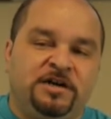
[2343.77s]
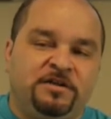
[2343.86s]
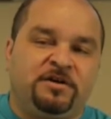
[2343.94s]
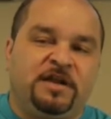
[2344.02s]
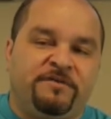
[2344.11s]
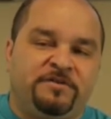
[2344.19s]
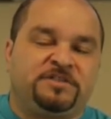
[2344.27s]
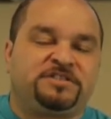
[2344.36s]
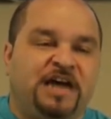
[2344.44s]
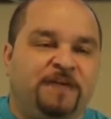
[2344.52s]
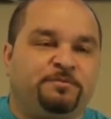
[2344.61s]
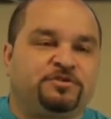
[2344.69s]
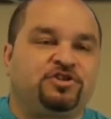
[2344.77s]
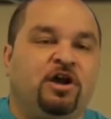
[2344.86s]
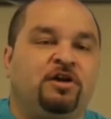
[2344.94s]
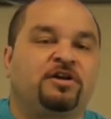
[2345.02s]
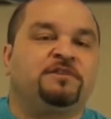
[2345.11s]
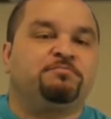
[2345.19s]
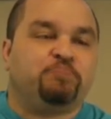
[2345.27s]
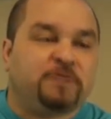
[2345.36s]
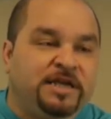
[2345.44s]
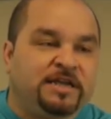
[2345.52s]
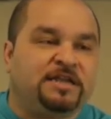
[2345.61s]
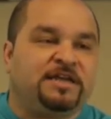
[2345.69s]
other 11 disciples, y'all are
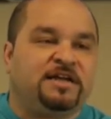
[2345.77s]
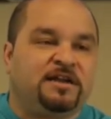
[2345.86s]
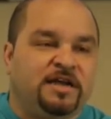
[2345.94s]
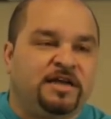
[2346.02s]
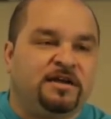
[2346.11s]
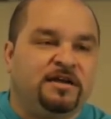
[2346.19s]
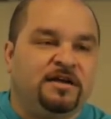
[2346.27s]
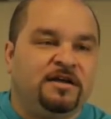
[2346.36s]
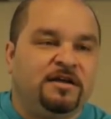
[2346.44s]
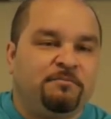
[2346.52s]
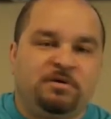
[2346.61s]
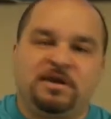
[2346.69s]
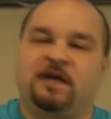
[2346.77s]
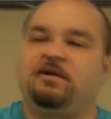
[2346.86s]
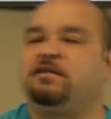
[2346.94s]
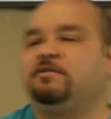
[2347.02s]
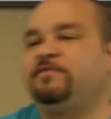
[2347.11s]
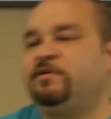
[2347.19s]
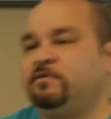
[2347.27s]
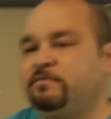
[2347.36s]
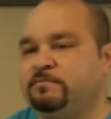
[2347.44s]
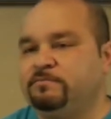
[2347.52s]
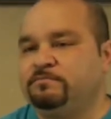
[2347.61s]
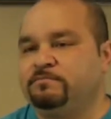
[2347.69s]
completely clean but not all of you.
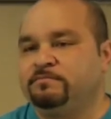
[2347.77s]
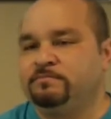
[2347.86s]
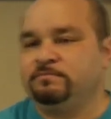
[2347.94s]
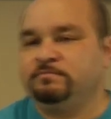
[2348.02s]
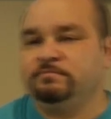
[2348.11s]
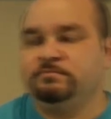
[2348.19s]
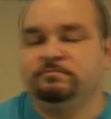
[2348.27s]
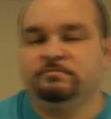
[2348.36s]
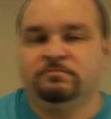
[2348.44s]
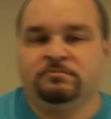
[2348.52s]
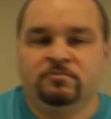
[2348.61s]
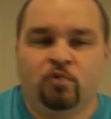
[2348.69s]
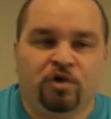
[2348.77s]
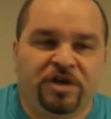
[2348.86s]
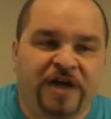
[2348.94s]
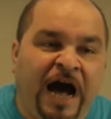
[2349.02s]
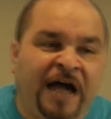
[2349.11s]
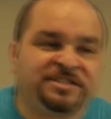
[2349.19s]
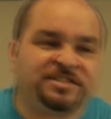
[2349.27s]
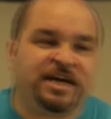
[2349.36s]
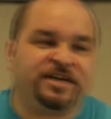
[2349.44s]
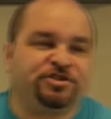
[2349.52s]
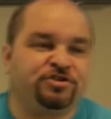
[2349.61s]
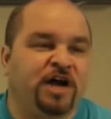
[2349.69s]
When God
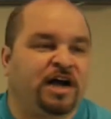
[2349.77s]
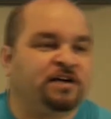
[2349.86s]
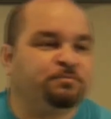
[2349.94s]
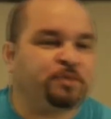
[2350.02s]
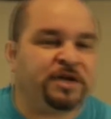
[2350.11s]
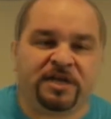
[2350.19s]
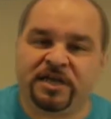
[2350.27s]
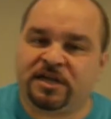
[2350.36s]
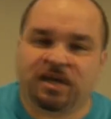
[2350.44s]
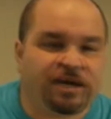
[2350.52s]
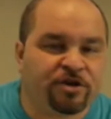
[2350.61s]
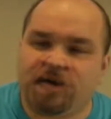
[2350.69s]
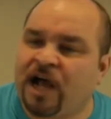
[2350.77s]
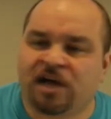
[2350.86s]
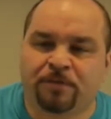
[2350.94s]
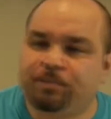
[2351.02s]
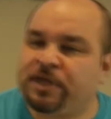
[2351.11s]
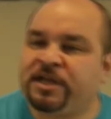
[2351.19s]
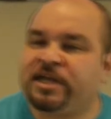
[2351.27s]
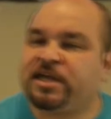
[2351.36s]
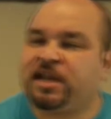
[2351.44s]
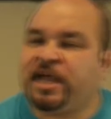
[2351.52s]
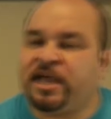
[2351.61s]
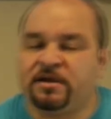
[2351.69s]
says you're not completely clean, you're not completely
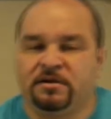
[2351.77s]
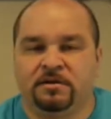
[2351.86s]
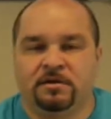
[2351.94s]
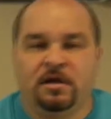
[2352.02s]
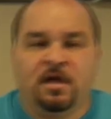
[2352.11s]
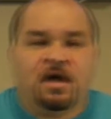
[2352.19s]
clean.